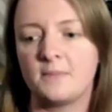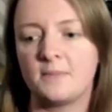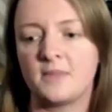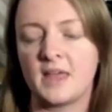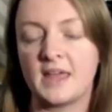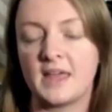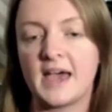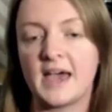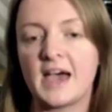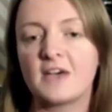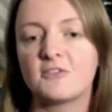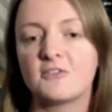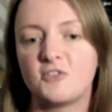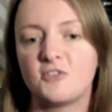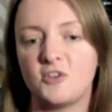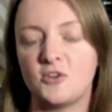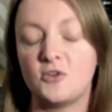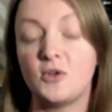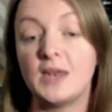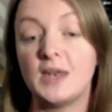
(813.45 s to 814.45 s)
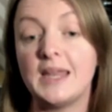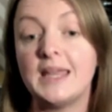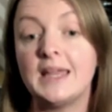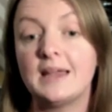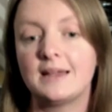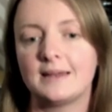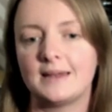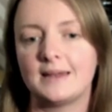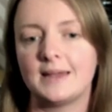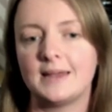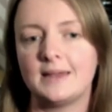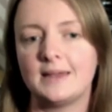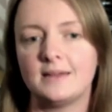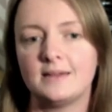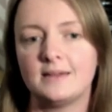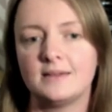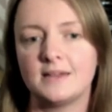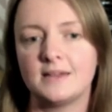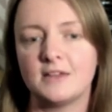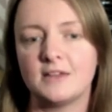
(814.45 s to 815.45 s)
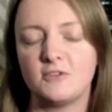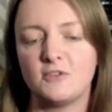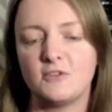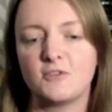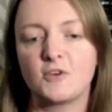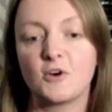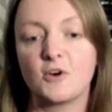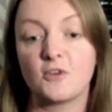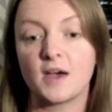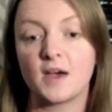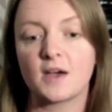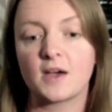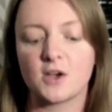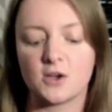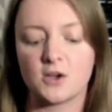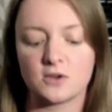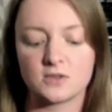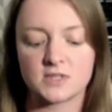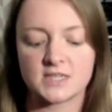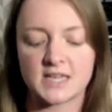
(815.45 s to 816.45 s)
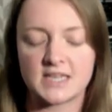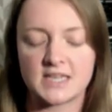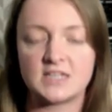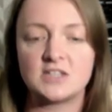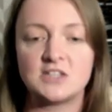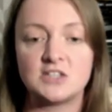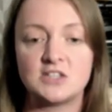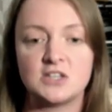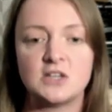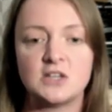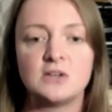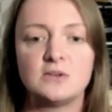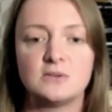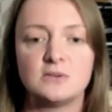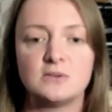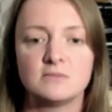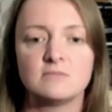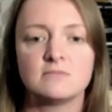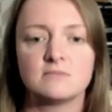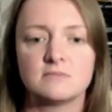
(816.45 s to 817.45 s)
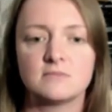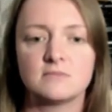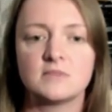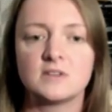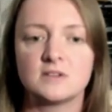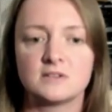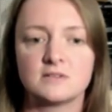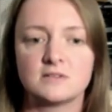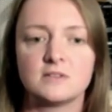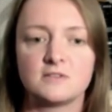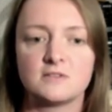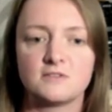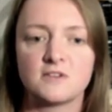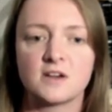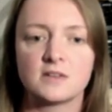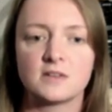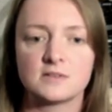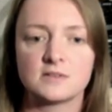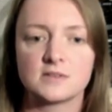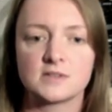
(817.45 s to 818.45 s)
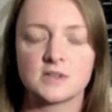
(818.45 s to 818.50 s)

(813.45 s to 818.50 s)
they have to legally, if you've got that code, send you the funds.